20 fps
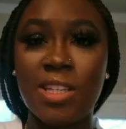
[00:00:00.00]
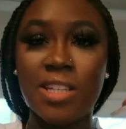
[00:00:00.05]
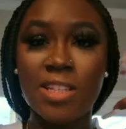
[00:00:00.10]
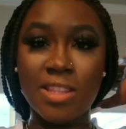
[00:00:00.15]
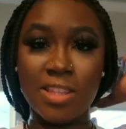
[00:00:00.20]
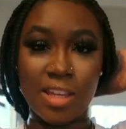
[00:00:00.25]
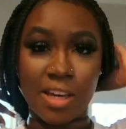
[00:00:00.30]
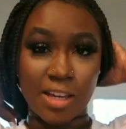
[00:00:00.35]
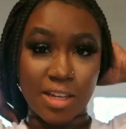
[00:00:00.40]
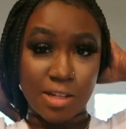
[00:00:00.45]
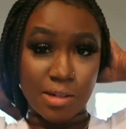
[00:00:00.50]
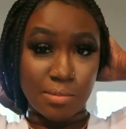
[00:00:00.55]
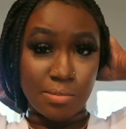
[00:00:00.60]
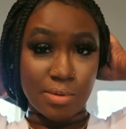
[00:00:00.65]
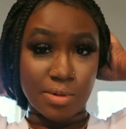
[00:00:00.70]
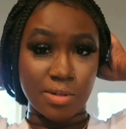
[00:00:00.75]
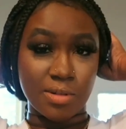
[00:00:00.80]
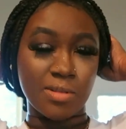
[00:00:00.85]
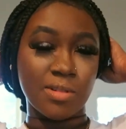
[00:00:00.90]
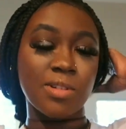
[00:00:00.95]
get that in a
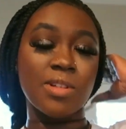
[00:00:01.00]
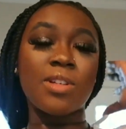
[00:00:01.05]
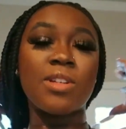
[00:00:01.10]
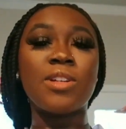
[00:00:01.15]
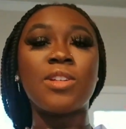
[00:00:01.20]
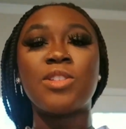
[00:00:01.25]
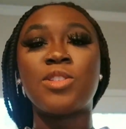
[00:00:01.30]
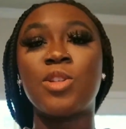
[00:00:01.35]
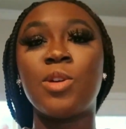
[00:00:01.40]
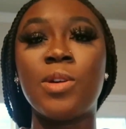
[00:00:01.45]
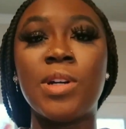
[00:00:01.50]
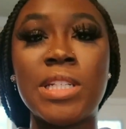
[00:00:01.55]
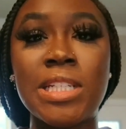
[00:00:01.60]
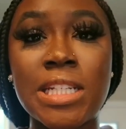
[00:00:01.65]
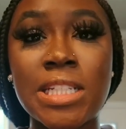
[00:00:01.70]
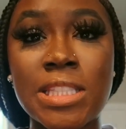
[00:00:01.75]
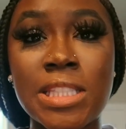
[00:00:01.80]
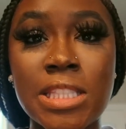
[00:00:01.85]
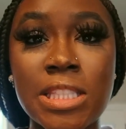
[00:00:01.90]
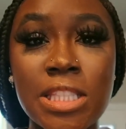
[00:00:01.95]
bowl so it
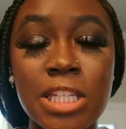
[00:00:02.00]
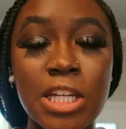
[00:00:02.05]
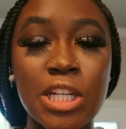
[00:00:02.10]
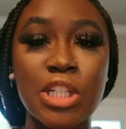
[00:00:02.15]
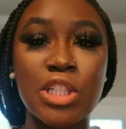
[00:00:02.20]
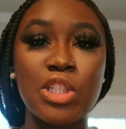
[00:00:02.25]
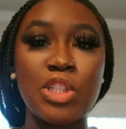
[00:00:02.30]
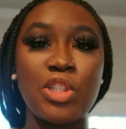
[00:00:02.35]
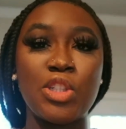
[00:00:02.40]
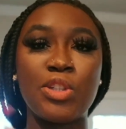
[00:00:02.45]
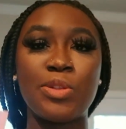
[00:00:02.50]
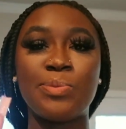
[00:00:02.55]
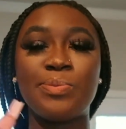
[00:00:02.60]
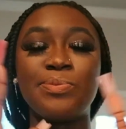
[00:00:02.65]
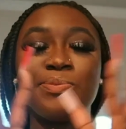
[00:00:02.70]
doesn't touch.